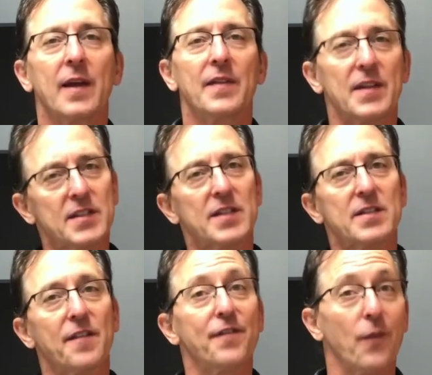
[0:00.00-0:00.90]
This is
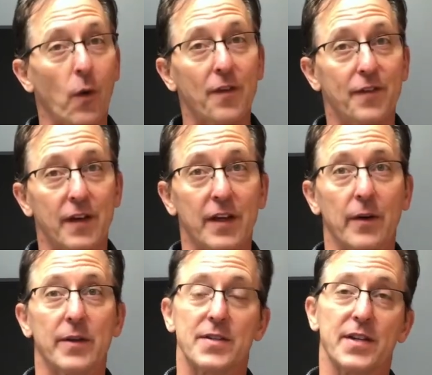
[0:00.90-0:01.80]
the fourth
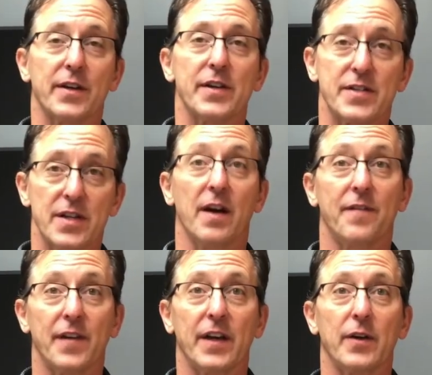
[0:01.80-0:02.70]
video in a series
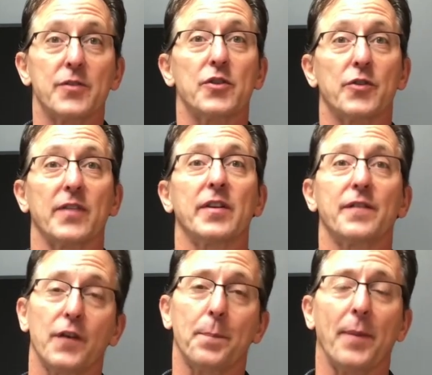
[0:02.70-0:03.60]
of videos addressing
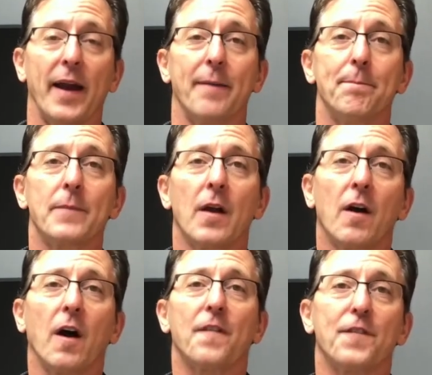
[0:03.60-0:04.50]
foot pain.
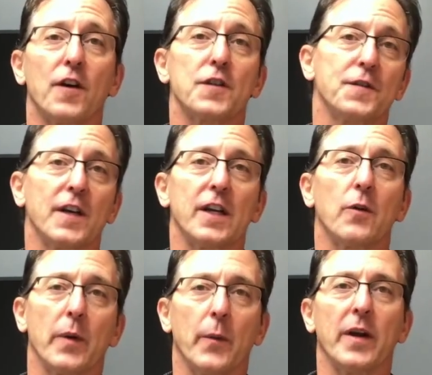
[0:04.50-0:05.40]
Our first video,
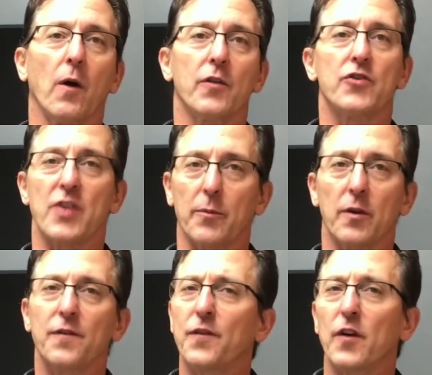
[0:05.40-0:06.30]
we went over general
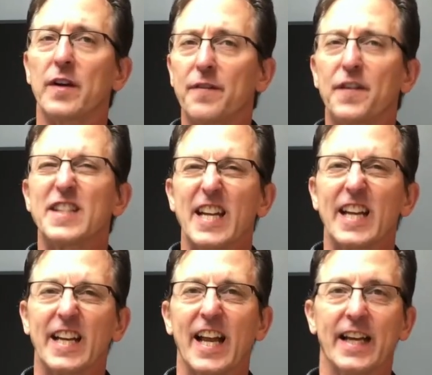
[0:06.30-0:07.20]
foot
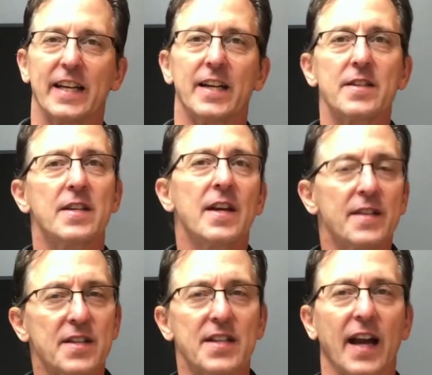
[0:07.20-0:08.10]
fatigue and achiness.
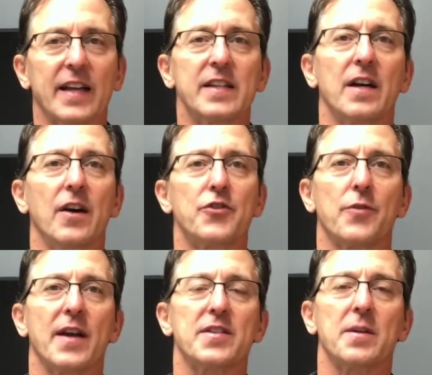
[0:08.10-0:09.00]
The second
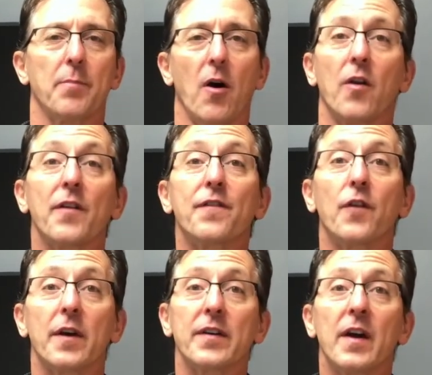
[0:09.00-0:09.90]
addressed ball of the
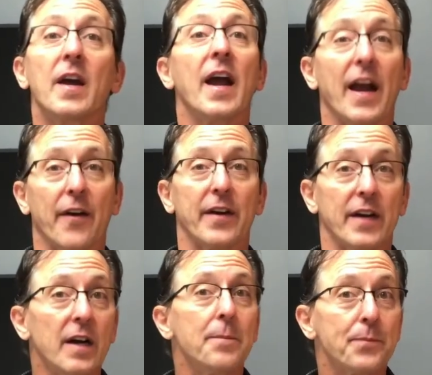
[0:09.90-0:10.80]
foot
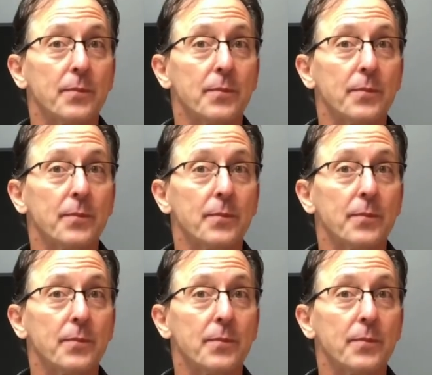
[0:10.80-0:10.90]
area.